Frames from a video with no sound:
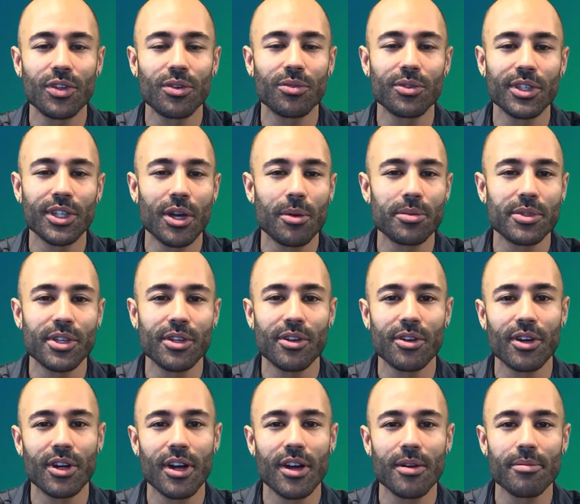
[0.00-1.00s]
It really helps get
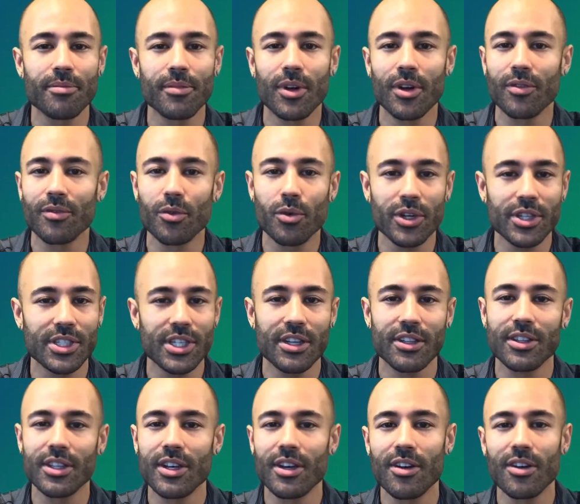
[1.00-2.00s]
our voice out
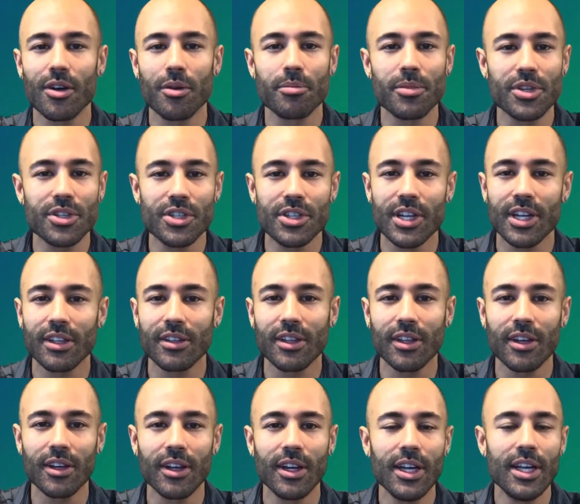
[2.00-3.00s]
there, our mission out
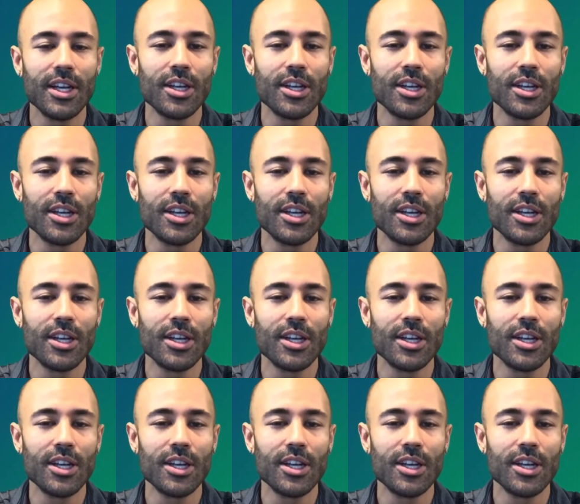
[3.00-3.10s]
there.